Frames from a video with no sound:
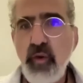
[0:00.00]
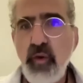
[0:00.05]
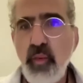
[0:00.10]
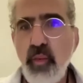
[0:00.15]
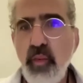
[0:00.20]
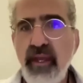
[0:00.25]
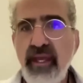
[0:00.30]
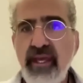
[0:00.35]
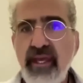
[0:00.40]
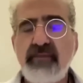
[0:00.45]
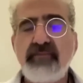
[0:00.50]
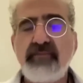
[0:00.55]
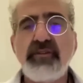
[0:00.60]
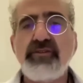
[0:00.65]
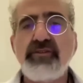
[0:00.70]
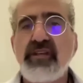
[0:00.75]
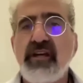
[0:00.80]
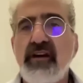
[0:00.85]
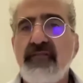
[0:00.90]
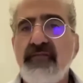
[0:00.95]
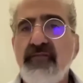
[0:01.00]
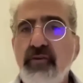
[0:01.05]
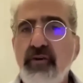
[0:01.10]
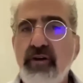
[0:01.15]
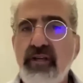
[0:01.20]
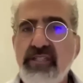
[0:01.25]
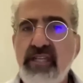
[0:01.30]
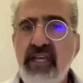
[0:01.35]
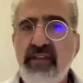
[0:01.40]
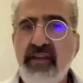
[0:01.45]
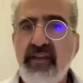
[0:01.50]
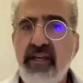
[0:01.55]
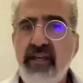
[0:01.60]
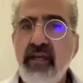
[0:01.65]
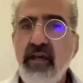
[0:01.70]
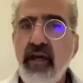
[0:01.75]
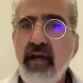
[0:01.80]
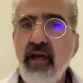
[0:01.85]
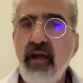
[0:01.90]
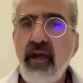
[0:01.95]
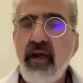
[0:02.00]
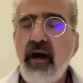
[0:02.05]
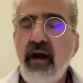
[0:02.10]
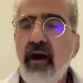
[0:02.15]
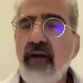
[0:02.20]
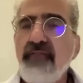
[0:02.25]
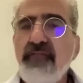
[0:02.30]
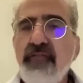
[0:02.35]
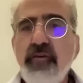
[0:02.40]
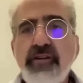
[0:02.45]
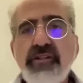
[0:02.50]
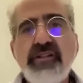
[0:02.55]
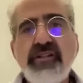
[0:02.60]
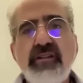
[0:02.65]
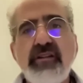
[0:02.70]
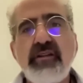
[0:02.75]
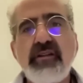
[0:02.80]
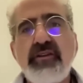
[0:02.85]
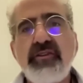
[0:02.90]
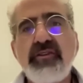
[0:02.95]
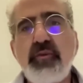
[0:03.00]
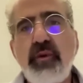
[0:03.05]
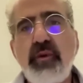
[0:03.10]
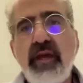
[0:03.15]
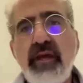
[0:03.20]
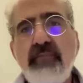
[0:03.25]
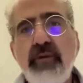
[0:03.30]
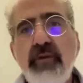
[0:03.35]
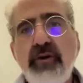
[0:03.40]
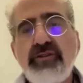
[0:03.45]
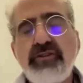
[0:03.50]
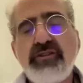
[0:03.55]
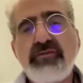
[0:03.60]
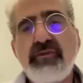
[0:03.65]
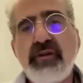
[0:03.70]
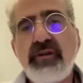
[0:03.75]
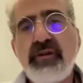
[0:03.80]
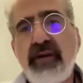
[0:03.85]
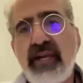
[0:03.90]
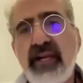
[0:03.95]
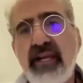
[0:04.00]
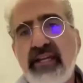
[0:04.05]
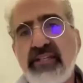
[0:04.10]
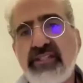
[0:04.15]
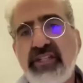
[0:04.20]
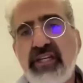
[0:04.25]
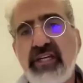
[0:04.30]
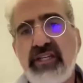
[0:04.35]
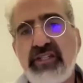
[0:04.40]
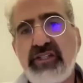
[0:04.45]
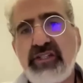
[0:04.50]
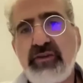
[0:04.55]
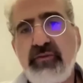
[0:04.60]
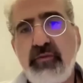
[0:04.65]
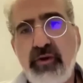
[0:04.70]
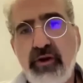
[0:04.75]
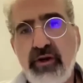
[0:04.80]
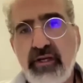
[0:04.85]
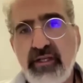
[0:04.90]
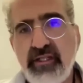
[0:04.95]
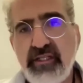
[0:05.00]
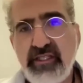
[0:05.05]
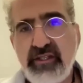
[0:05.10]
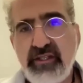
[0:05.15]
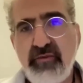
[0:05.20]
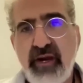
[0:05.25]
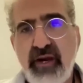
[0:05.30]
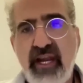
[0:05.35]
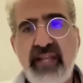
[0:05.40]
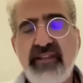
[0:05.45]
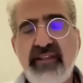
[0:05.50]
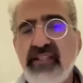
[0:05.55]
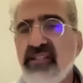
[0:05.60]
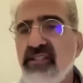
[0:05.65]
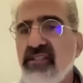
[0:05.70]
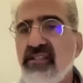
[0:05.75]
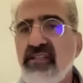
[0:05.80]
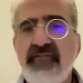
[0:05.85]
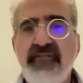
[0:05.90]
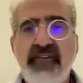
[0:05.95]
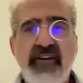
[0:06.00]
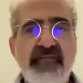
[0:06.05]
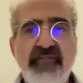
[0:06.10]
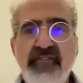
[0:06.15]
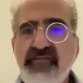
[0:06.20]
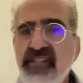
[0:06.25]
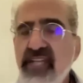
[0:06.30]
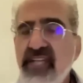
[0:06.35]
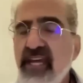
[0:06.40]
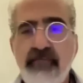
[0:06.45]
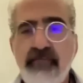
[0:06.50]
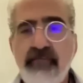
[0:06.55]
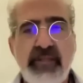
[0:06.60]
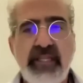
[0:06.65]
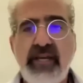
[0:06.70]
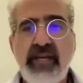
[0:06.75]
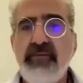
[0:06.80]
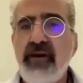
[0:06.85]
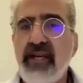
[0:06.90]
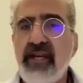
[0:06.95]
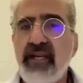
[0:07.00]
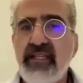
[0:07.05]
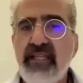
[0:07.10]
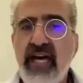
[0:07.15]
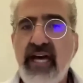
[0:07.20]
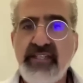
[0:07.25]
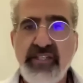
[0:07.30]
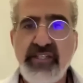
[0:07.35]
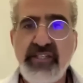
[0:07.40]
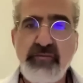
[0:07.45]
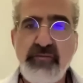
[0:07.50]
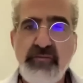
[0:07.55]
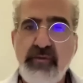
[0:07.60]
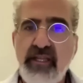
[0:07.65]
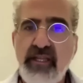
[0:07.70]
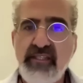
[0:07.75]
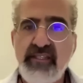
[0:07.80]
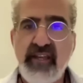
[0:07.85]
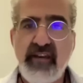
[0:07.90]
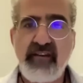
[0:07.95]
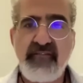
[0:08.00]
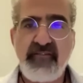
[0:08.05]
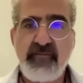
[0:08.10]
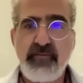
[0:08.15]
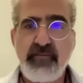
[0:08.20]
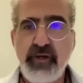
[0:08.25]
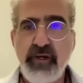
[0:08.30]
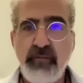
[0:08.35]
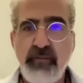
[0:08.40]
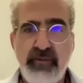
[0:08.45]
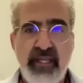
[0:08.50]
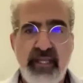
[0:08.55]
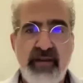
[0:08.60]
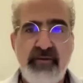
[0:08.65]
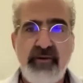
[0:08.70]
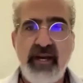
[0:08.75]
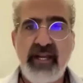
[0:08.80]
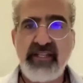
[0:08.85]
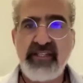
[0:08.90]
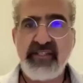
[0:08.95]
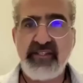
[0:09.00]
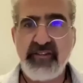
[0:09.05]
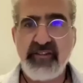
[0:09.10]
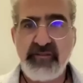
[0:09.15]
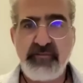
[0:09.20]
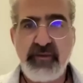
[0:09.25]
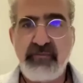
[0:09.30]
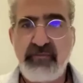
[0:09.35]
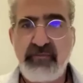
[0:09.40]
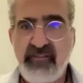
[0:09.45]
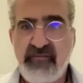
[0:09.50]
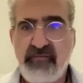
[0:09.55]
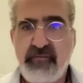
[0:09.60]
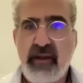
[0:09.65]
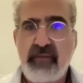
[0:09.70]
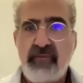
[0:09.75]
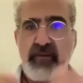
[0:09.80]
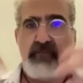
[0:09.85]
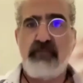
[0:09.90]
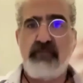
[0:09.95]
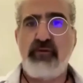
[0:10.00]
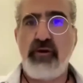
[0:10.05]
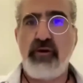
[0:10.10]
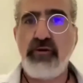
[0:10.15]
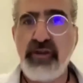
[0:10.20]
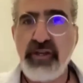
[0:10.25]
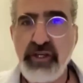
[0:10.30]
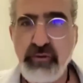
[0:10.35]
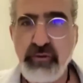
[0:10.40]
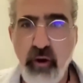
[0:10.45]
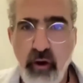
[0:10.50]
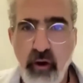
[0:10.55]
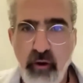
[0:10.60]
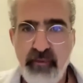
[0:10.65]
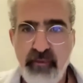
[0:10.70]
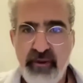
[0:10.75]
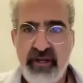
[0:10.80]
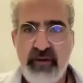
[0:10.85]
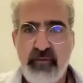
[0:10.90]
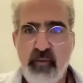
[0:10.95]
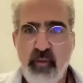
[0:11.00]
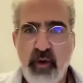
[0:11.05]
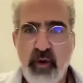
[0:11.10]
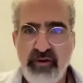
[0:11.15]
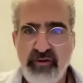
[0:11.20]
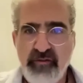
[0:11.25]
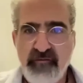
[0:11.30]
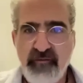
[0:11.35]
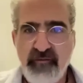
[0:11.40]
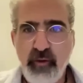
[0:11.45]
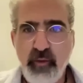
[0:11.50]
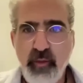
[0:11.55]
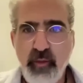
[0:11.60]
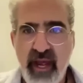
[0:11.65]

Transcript: we end up losing our voice. And then, unfortunately, the way most screenwriting education works, right? And this is different. If you've taken playwriting classes, you probably studied from real playwrights, and those people have probably broken you open in wonderful